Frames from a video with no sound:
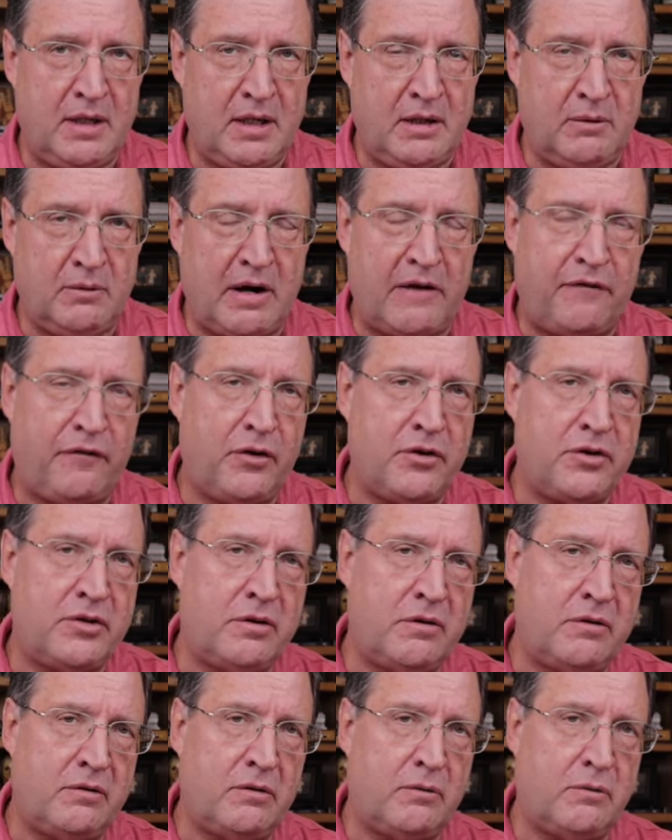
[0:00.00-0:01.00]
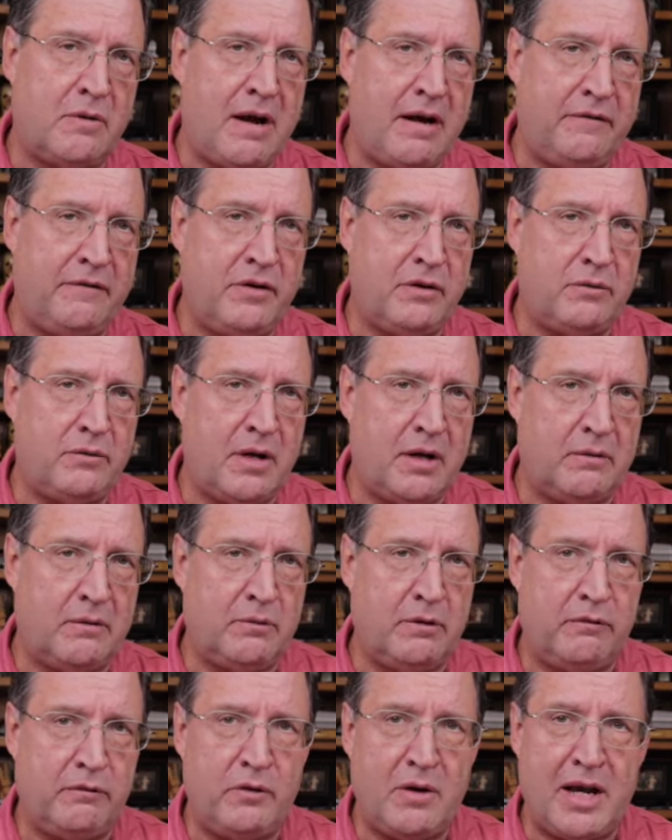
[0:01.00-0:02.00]
When I first arrived at
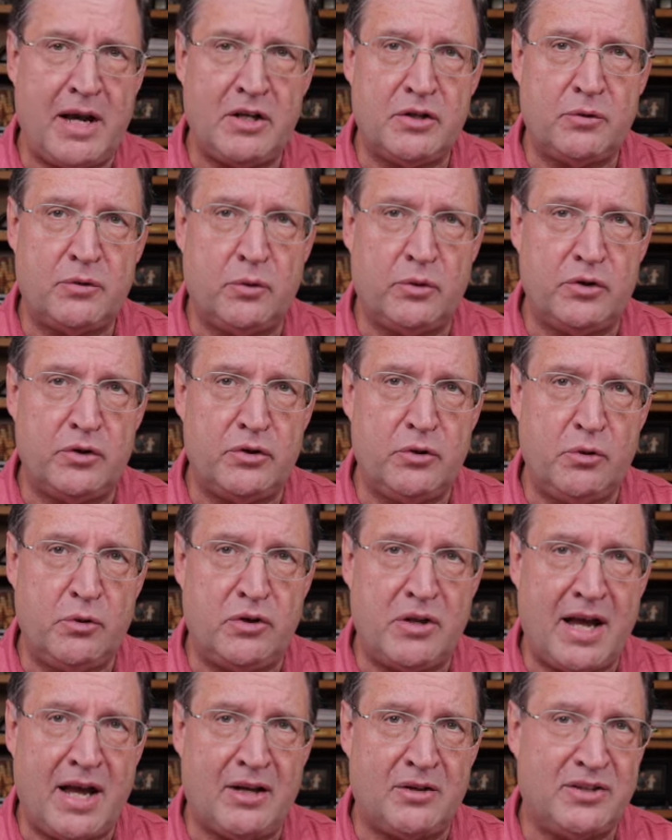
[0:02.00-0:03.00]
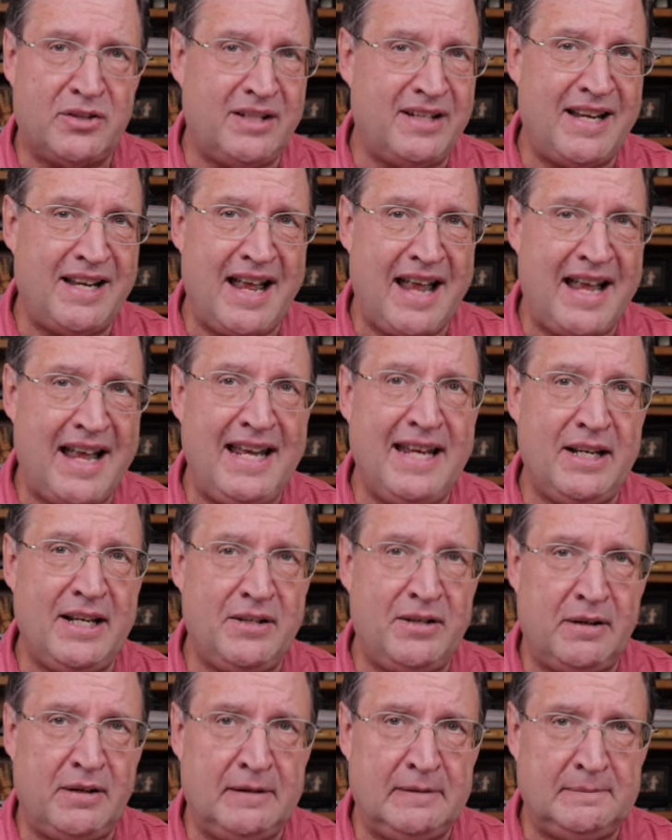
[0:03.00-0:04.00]
Riverview High School in
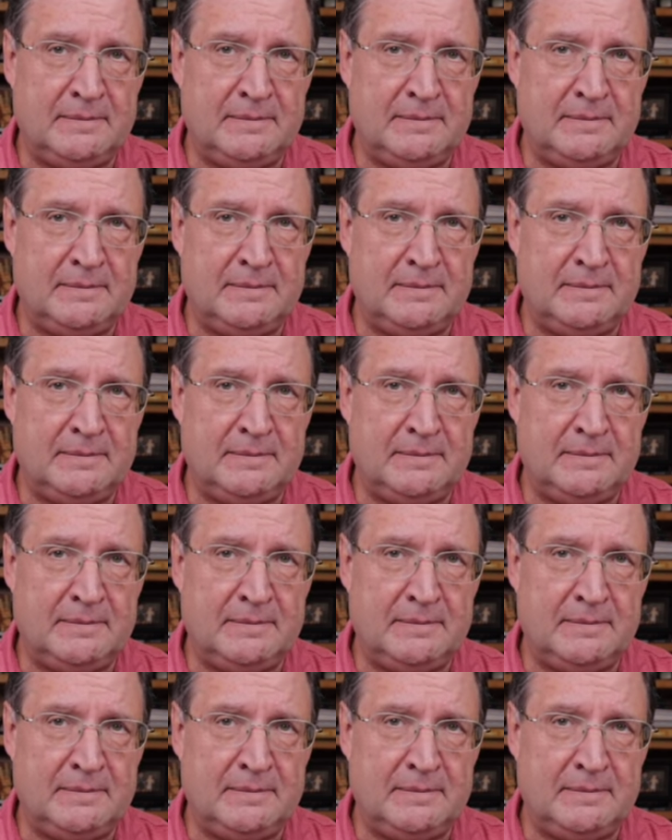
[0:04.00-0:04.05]
2008,